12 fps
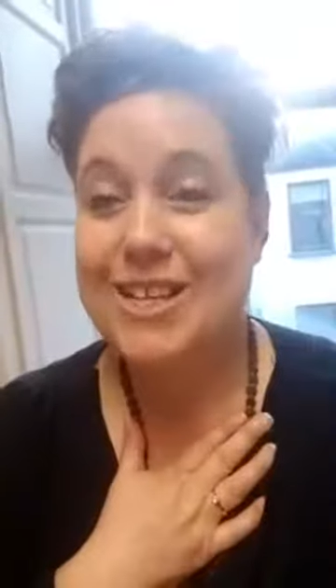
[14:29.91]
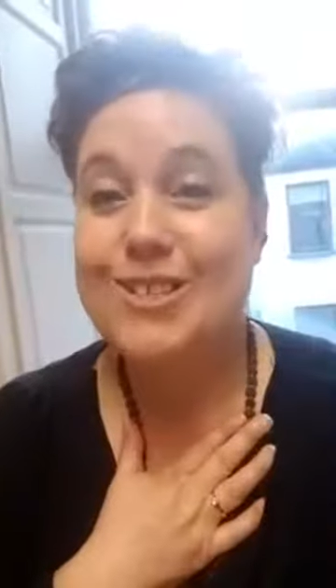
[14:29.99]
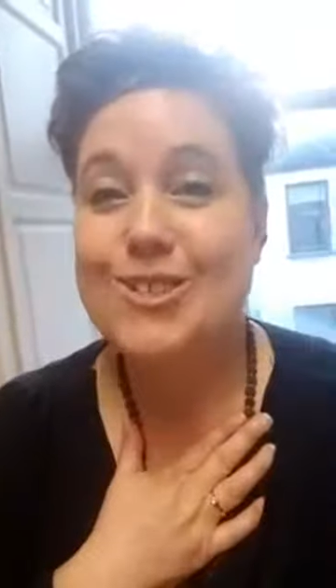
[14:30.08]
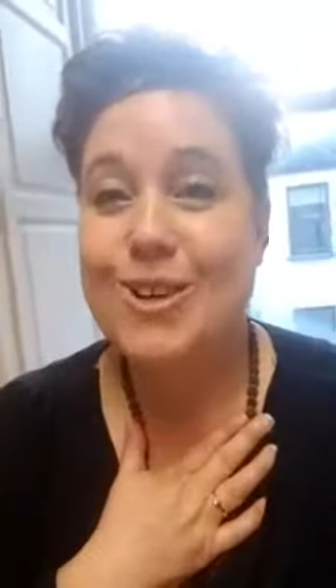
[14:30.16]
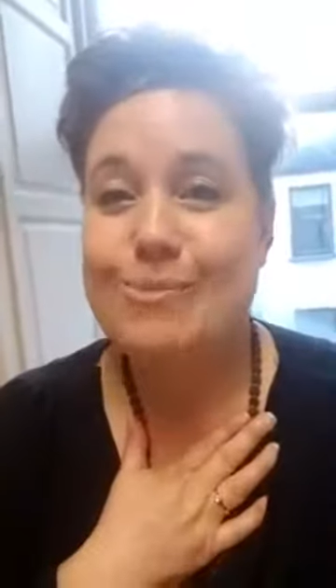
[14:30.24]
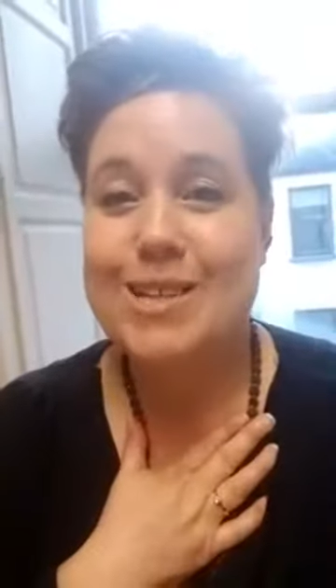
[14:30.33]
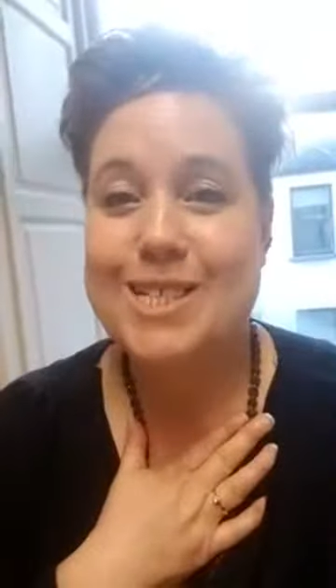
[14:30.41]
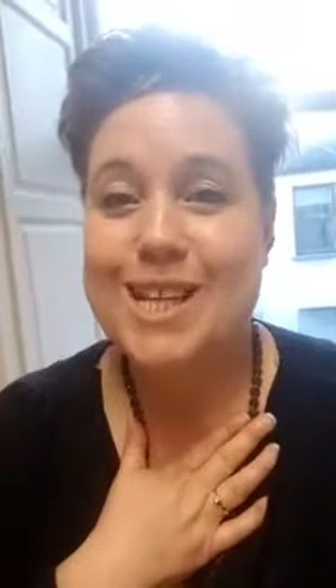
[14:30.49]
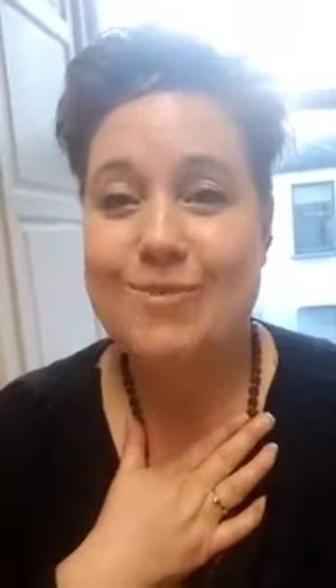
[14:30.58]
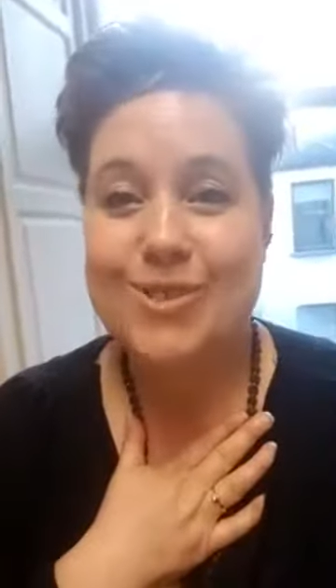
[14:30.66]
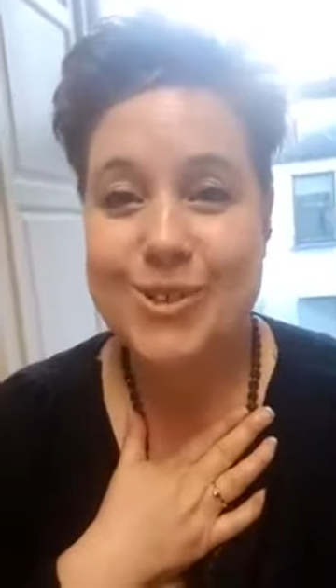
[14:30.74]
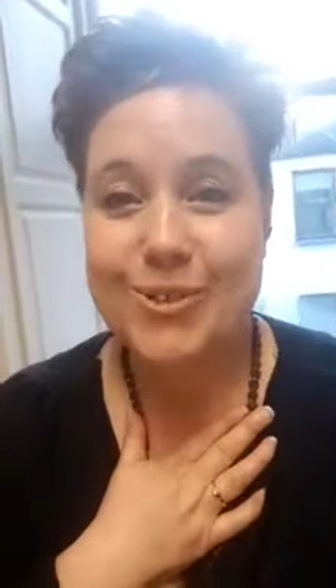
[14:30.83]
So much
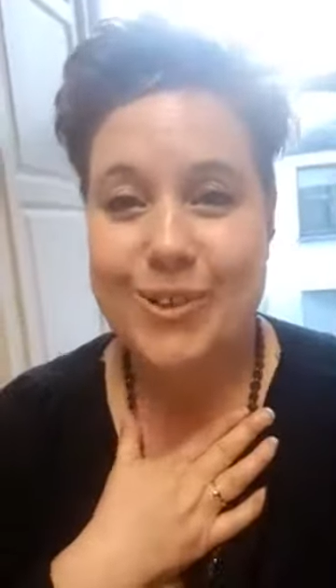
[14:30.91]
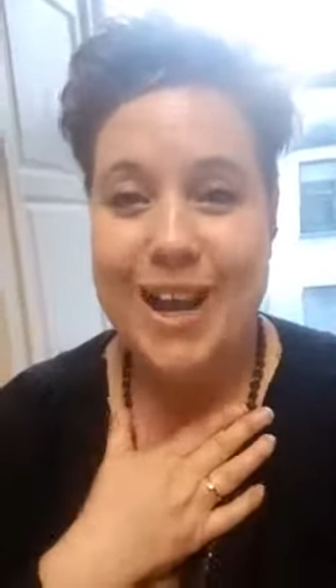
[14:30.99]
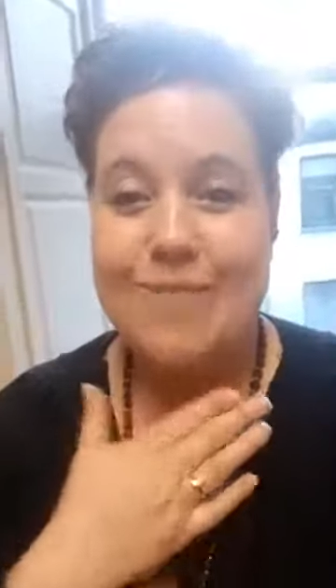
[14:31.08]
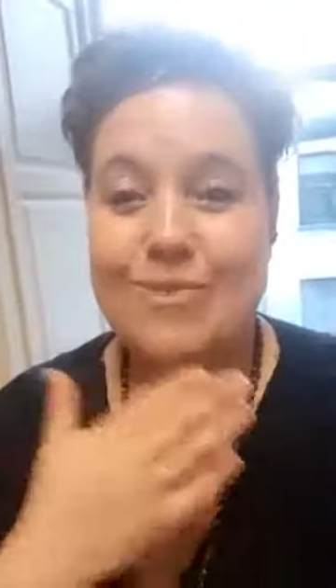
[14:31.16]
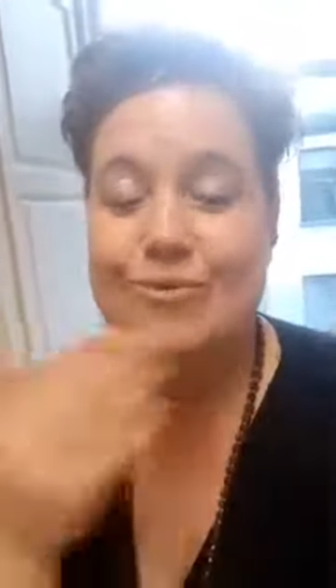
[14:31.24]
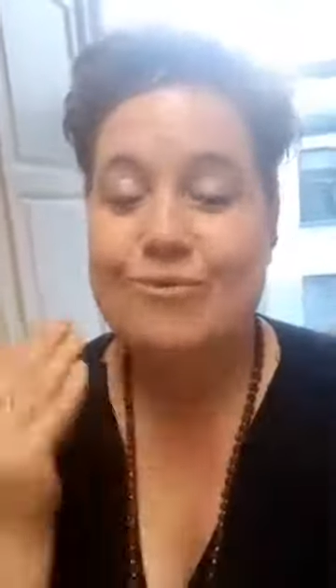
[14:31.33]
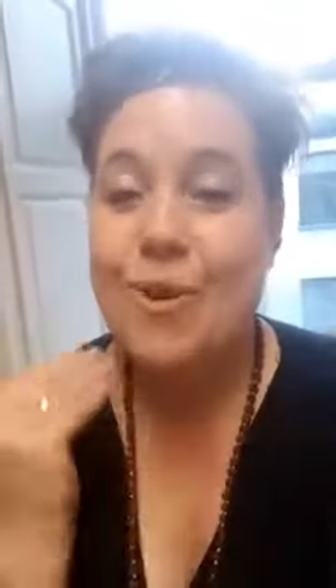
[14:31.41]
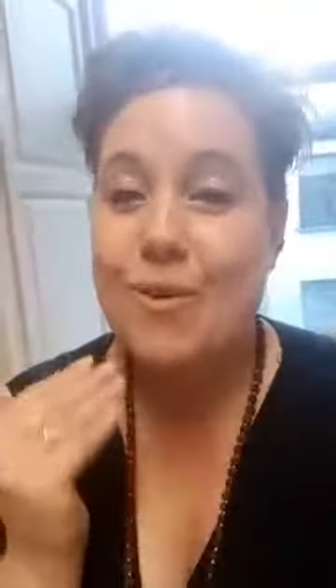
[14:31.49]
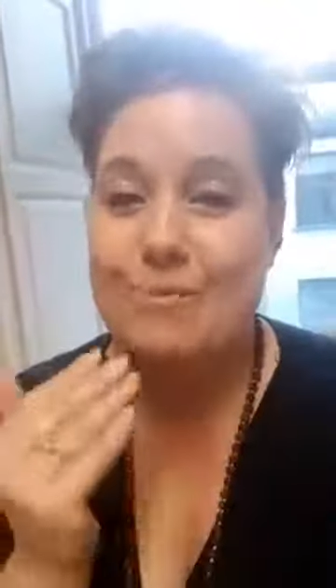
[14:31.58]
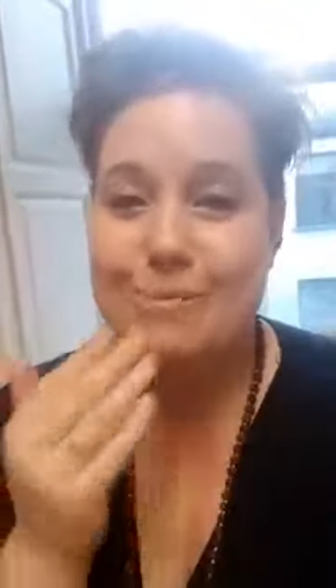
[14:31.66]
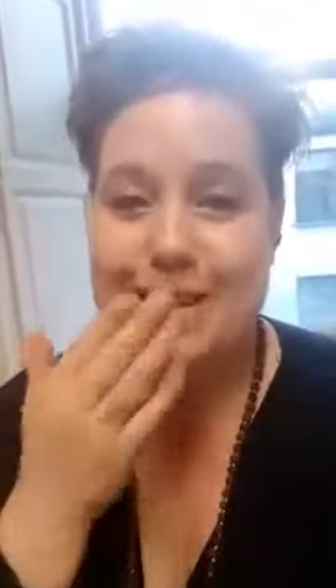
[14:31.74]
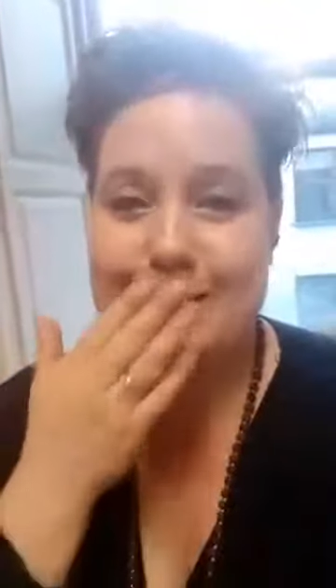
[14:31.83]
love to you all. Have a very
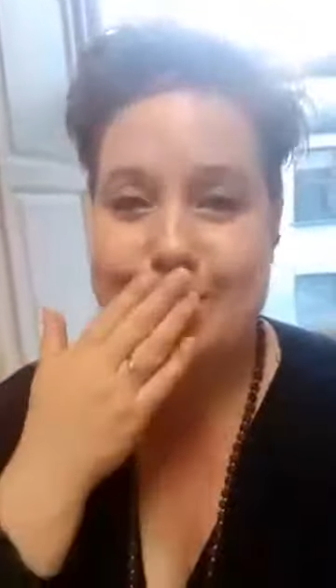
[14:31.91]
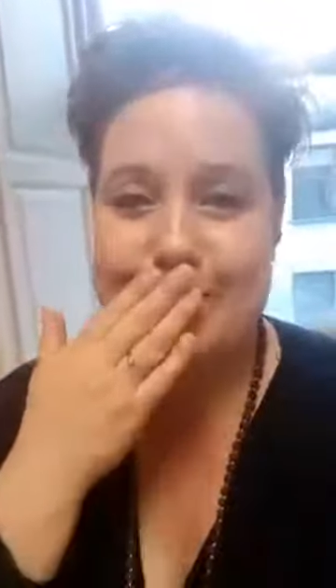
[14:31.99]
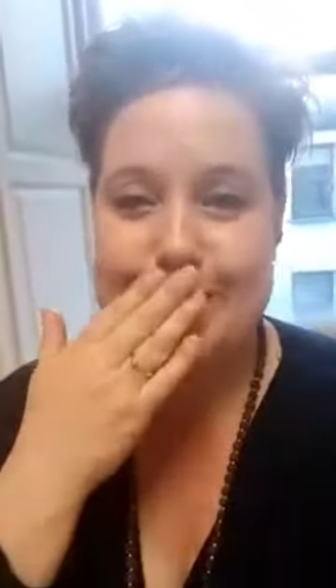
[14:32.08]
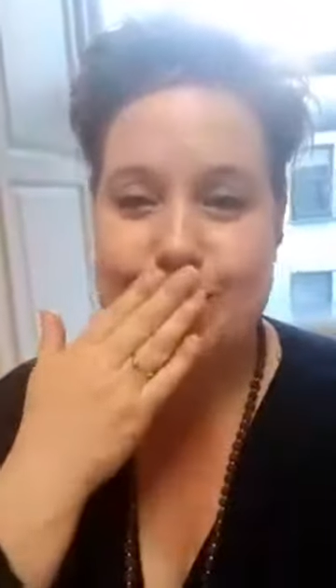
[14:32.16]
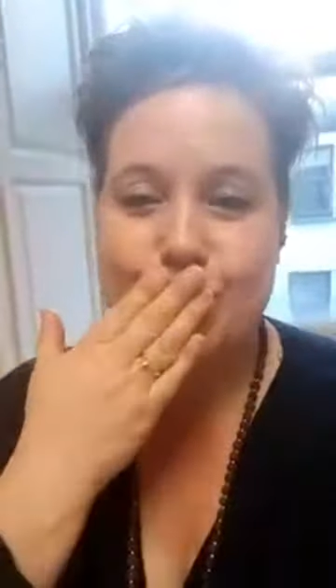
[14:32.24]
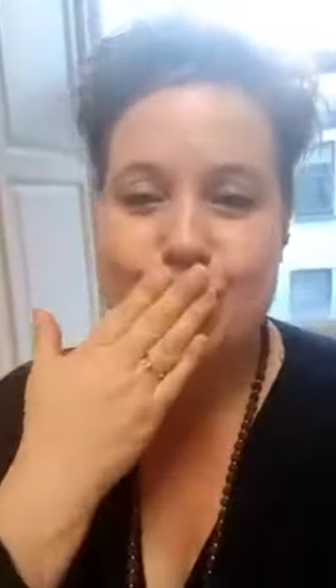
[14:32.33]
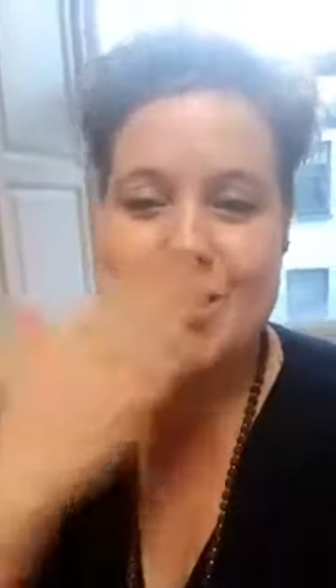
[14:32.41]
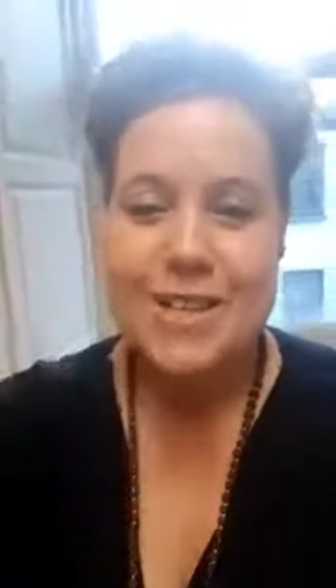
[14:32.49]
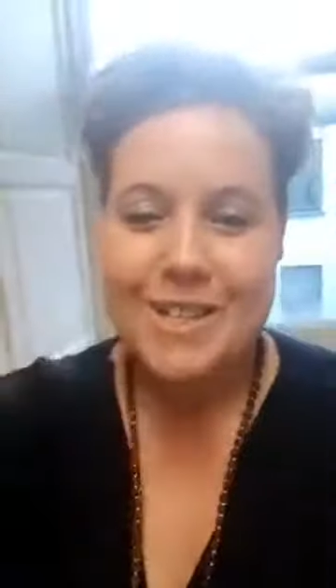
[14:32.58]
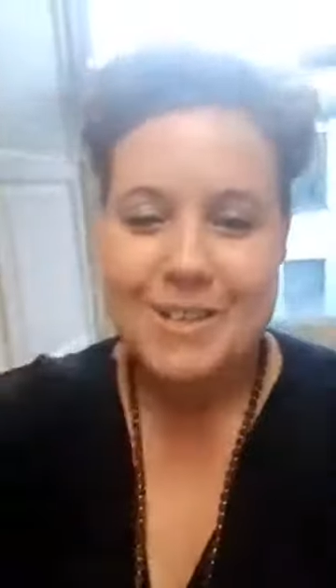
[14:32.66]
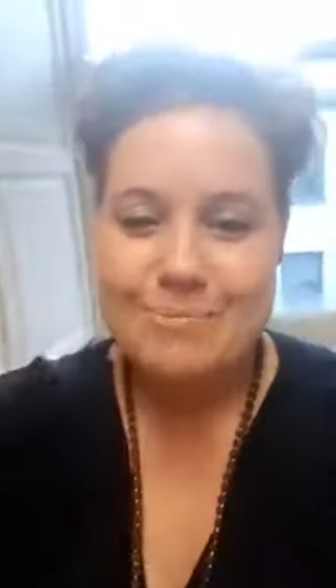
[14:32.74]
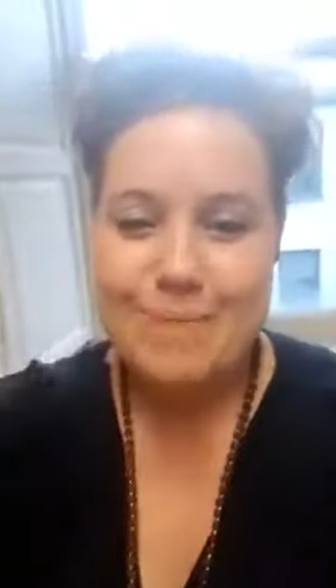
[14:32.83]
blessed week.
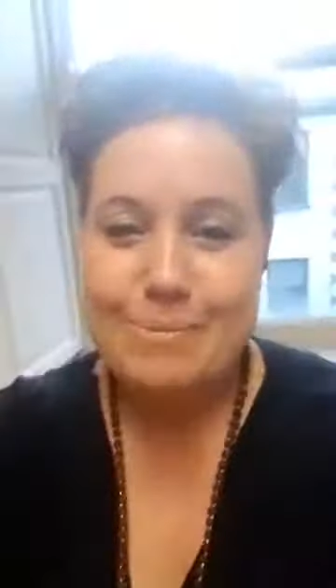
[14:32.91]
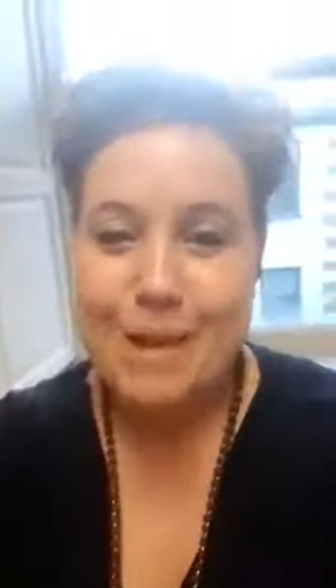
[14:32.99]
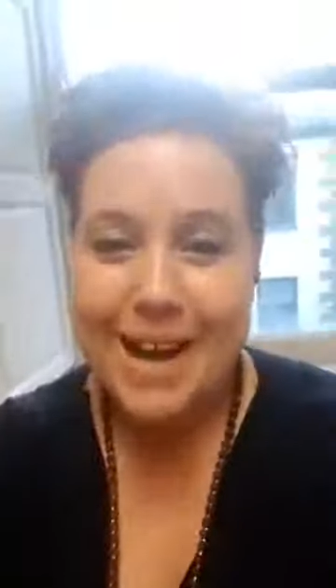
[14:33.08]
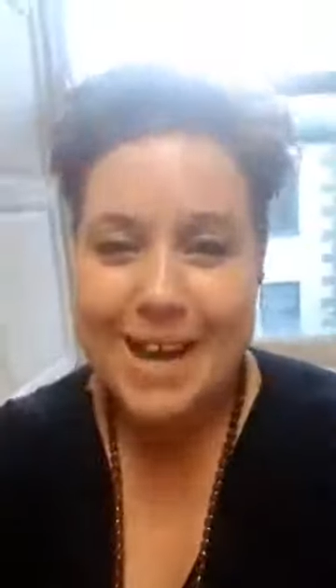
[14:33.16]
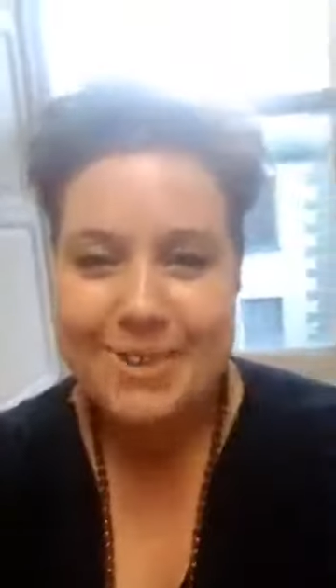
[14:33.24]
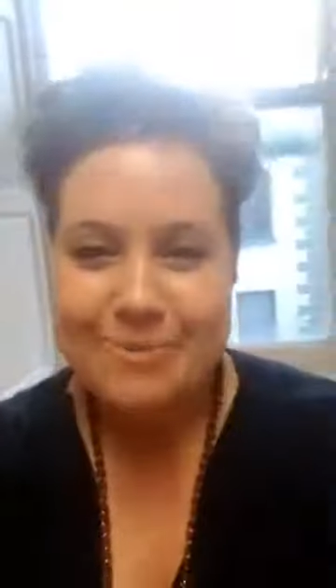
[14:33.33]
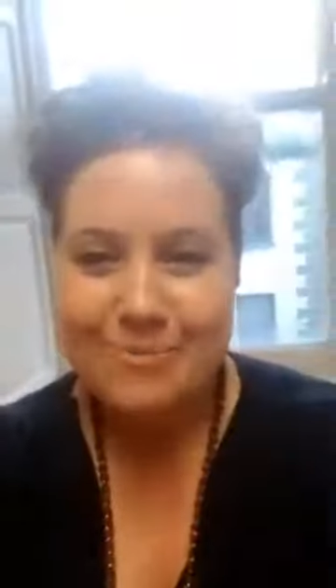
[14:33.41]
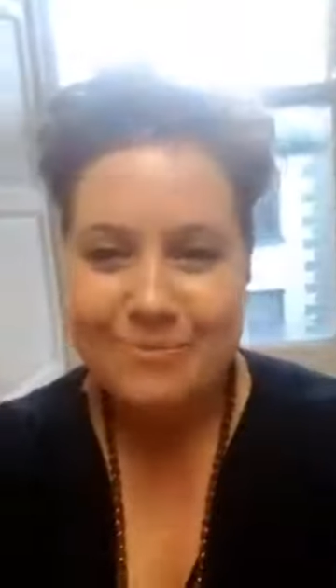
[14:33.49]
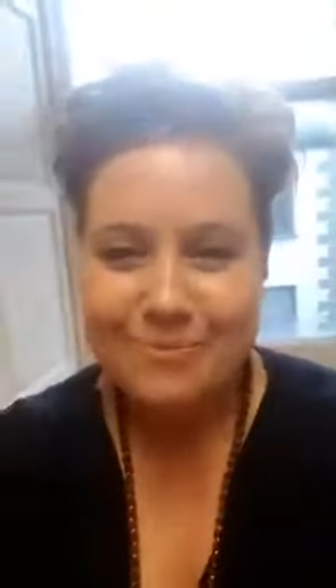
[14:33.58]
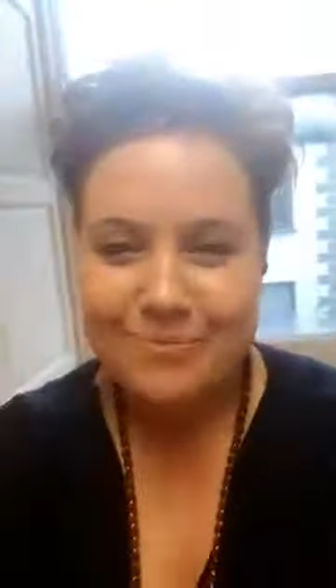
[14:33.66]
Bye-bye.